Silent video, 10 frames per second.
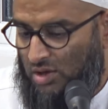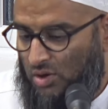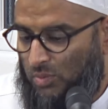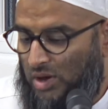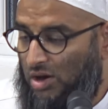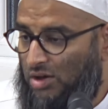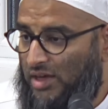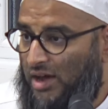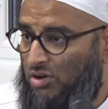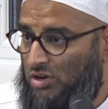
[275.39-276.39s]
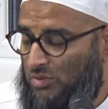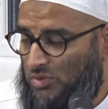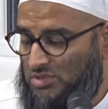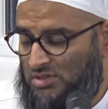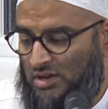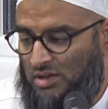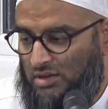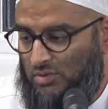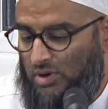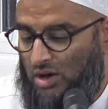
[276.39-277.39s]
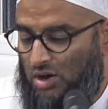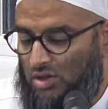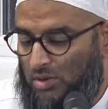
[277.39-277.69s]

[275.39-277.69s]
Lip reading: Where are the arrogant ones today? Where are the